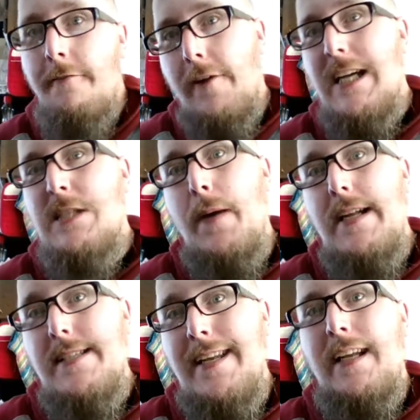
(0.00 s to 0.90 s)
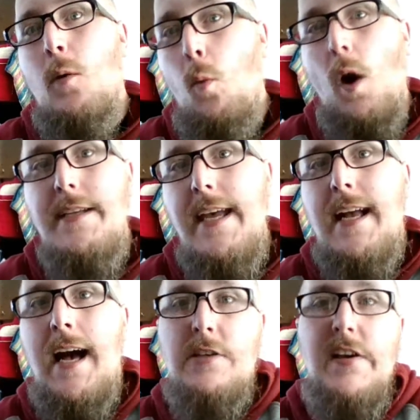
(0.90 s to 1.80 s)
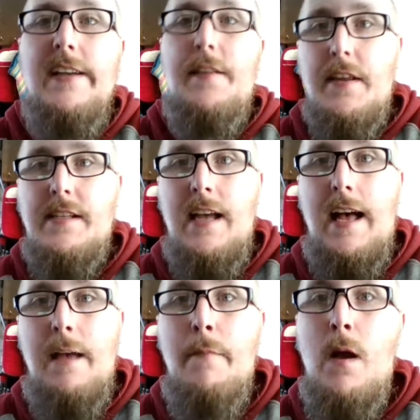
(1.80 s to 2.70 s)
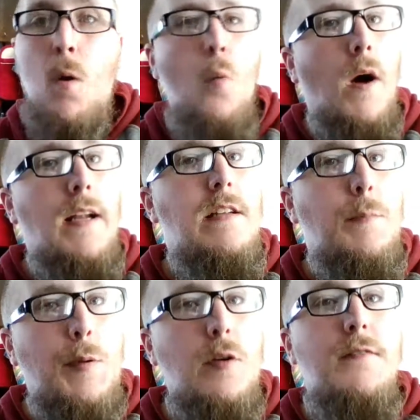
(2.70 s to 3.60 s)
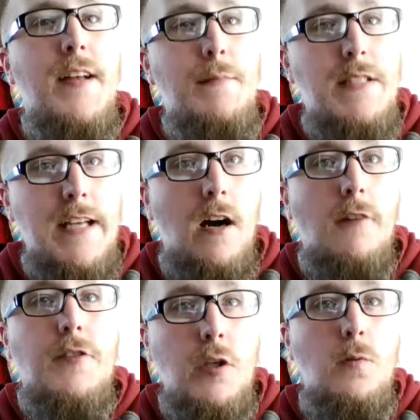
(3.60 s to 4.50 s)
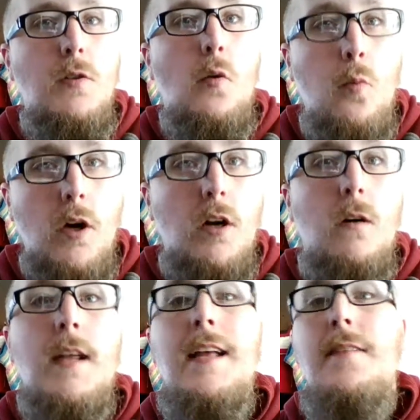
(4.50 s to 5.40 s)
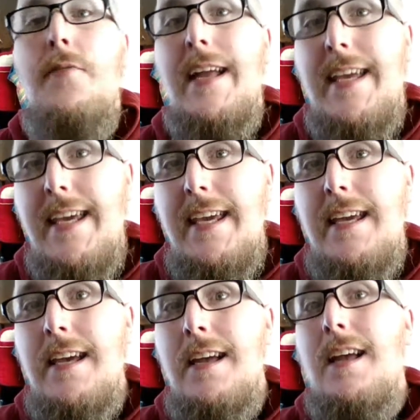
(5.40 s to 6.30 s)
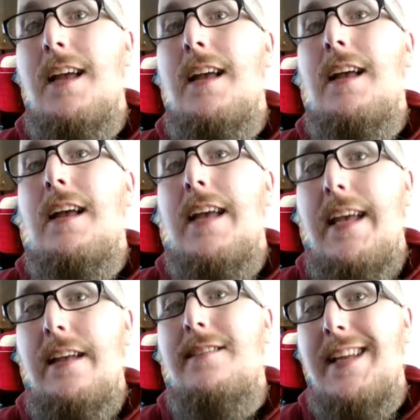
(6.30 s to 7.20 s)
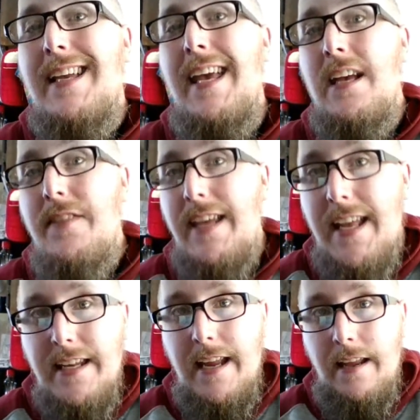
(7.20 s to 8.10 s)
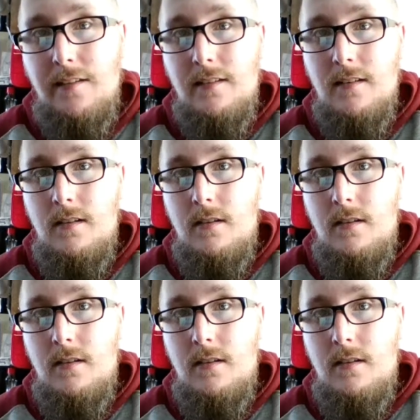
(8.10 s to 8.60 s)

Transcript: Frostbite, signing a one-day contract at the time, wanted to prove himself to the world that he is the king of the indies.